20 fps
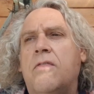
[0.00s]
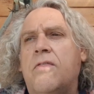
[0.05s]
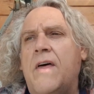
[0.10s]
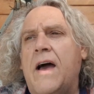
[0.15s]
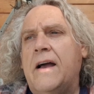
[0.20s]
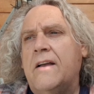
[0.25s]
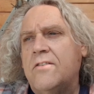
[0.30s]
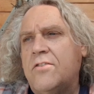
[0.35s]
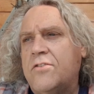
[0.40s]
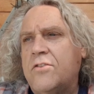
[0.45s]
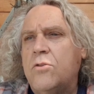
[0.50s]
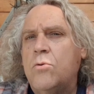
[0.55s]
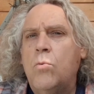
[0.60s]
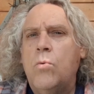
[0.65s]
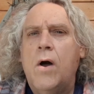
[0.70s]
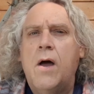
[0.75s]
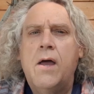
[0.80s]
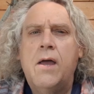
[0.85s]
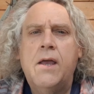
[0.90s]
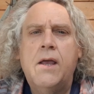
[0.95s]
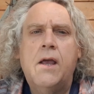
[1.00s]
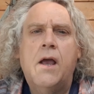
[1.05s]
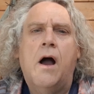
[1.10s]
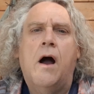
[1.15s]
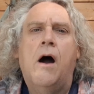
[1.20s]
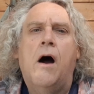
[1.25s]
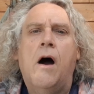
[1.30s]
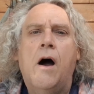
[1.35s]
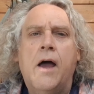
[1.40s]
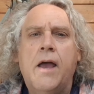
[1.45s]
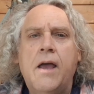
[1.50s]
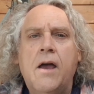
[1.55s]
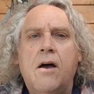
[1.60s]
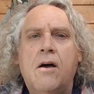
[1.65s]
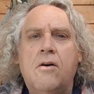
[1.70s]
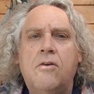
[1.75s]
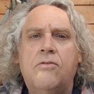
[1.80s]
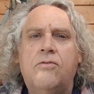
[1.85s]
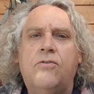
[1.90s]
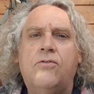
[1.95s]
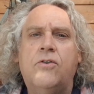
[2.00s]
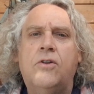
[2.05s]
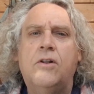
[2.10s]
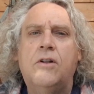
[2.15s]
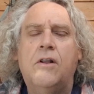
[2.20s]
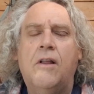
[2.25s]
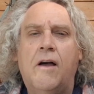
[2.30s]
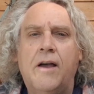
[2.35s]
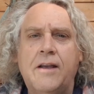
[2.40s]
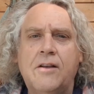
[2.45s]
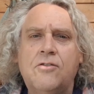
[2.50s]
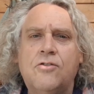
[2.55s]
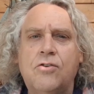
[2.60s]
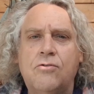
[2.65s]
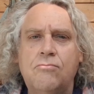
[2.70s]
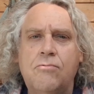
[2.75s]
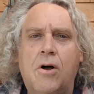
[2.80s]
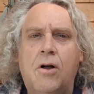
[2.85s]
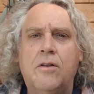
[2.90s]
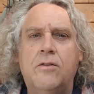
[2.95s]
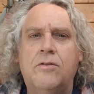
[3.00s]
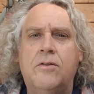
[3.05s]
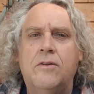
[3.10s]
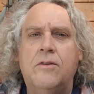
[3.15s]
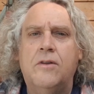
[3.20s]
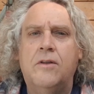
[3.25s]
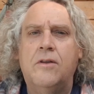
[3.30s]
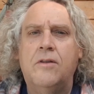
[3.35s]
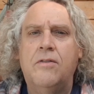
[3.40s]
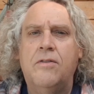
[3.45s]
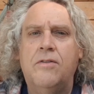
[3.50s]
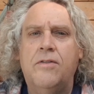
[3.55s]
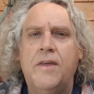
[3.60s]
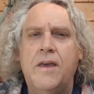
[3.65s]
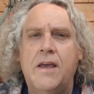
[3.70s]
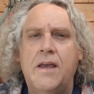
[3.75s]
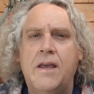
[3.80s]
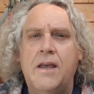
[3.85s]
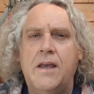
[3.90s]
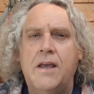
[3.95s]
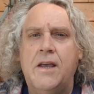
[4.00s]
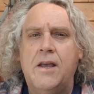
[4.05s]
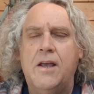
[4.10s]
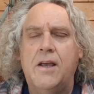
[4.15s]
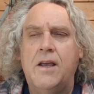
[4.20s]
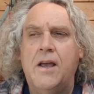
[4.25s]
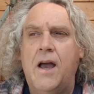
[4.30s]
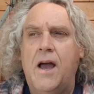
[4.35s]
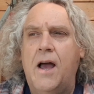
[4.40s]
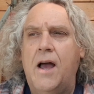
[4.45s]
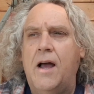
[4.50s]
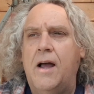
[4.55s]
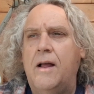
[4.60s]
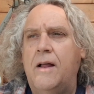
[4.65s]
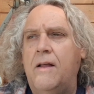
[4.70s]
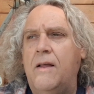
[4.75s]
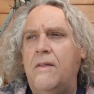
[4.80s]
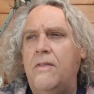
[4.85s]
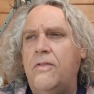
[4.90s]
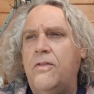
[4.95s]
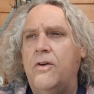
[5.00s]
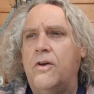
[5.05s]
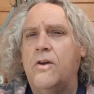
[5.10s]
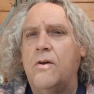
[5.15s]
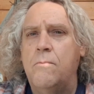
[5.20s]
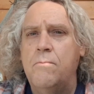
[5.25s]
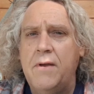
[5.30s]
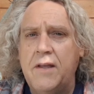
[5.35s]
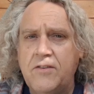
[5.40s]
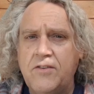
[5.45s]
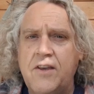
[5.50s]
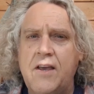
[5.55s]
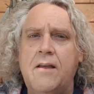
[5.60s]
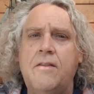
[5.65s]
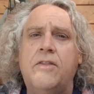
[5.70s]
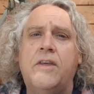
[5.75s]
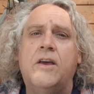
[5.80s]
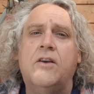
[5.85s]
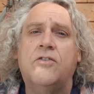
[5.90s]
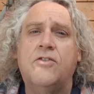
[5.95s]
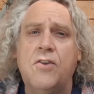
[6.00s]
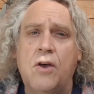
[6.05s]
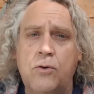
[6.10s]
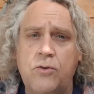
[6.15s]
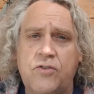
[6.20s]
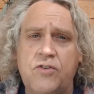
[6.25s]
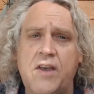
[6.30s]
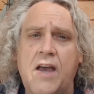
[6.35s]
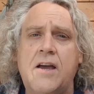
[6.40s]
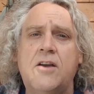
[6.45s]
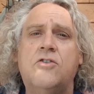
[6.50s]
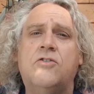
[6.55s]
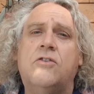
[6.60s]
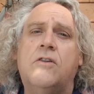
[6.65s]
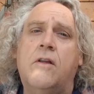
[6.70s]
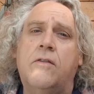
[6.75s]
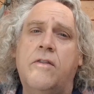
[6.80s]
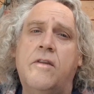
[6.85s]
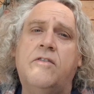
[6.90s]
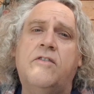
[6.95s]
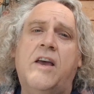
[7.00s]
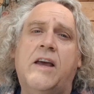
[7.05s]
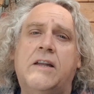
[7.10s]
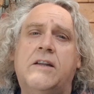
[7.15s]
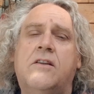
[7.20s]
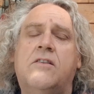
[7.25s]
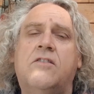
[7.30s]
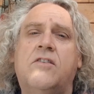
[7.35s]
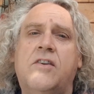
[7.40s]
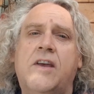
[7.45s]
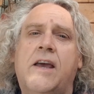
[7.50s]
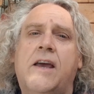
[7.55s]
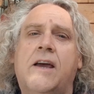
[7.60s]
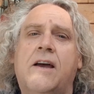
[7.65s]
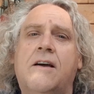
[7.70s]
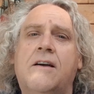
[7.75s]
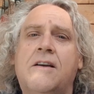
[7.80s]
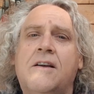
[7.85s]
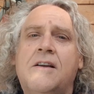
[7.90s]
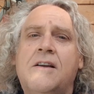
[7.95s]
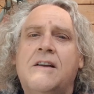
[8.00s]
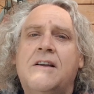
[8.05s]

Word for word: that's the way I have liked to run the uh, the committee and the association and the tenants here.